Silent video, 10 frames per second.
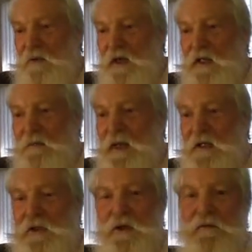would
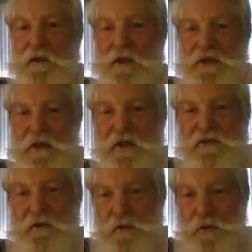recommend you
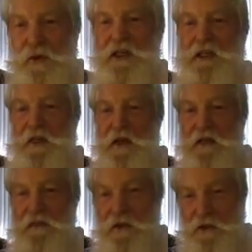evolutionists, if you really
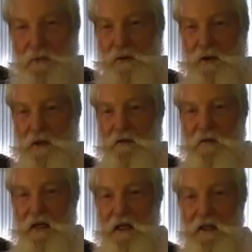think that you
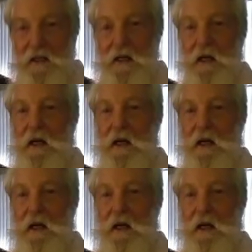believe in